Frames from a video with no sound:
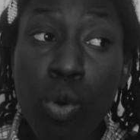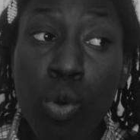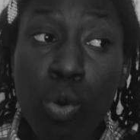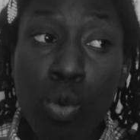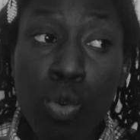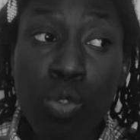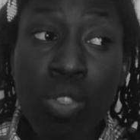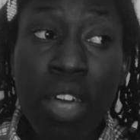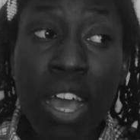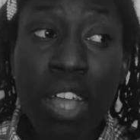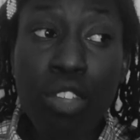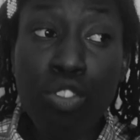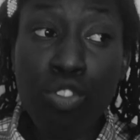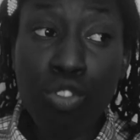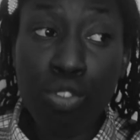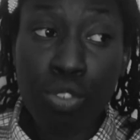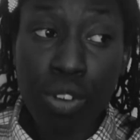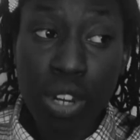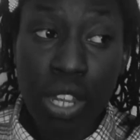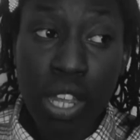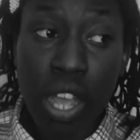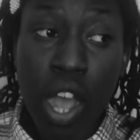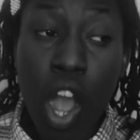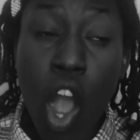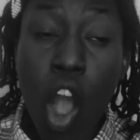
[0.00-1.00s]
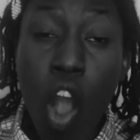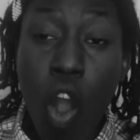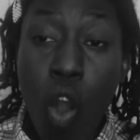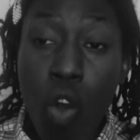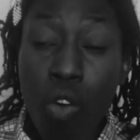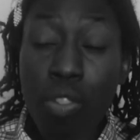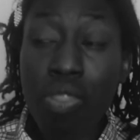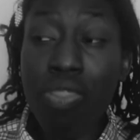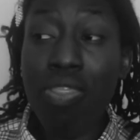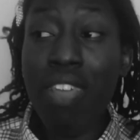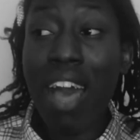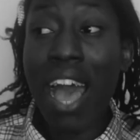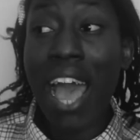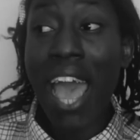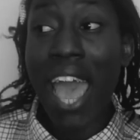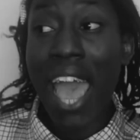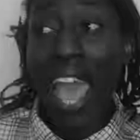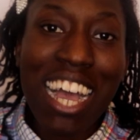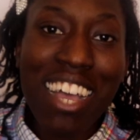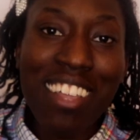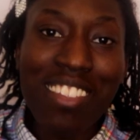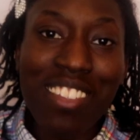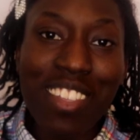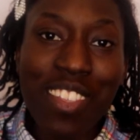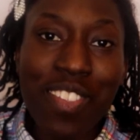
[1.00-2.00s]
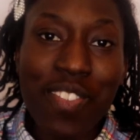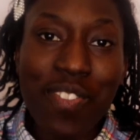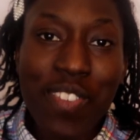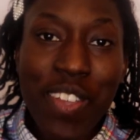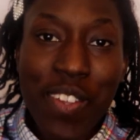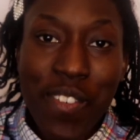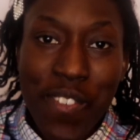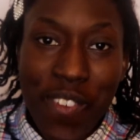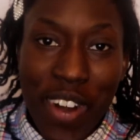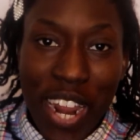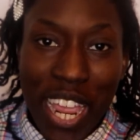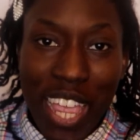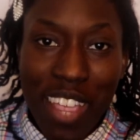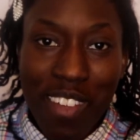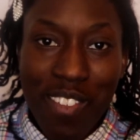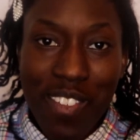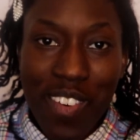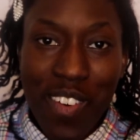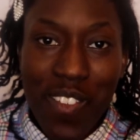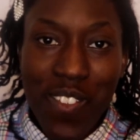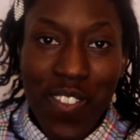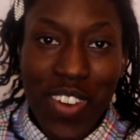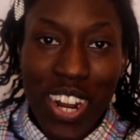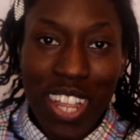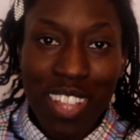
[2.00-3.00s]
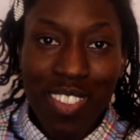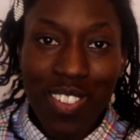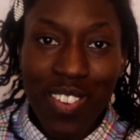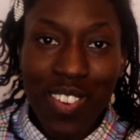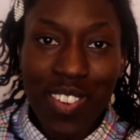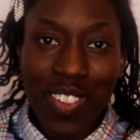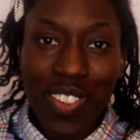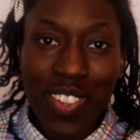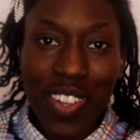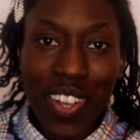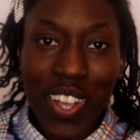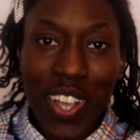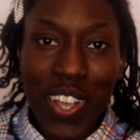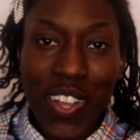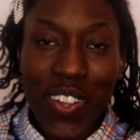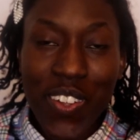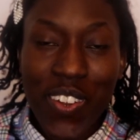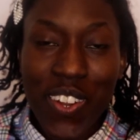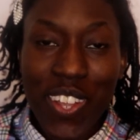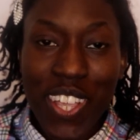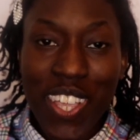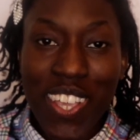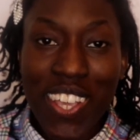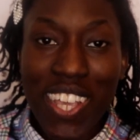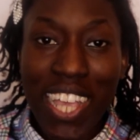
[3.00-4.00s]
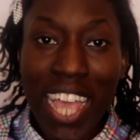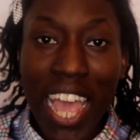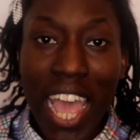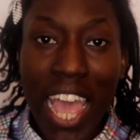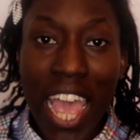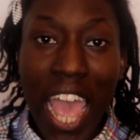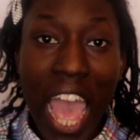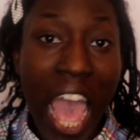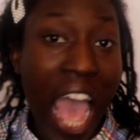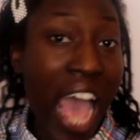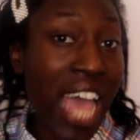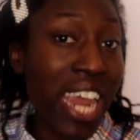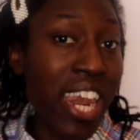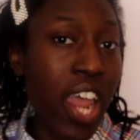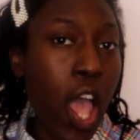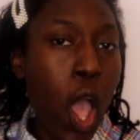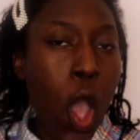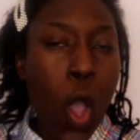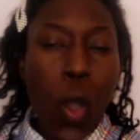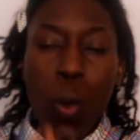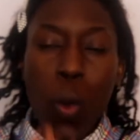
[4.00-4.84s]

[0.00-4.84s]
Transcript: pull that trigger on that. Guys, it's me, Ray, from raytalks.co.uk, and